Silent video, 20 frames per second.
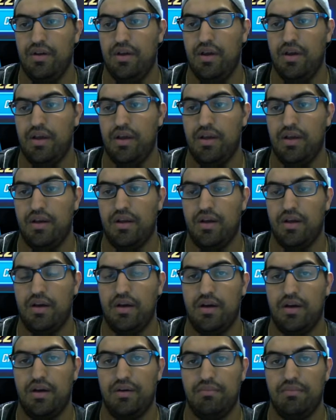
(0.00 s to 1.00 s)
and
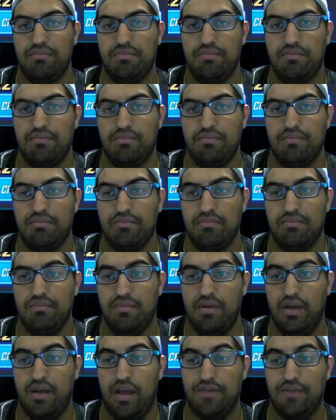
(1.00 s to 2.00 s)

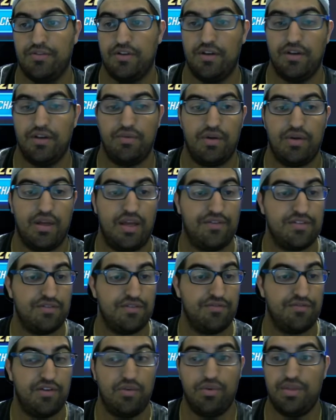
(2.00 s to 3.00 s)
have some
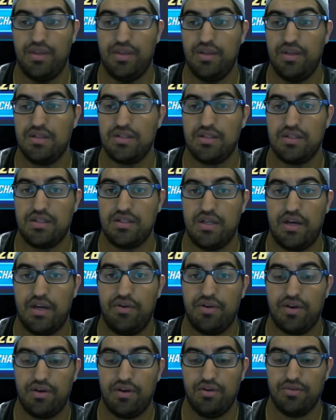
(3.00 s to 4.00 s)
fun with this and see how
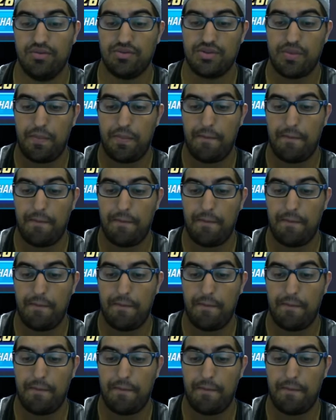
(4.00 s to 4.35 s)
it goes.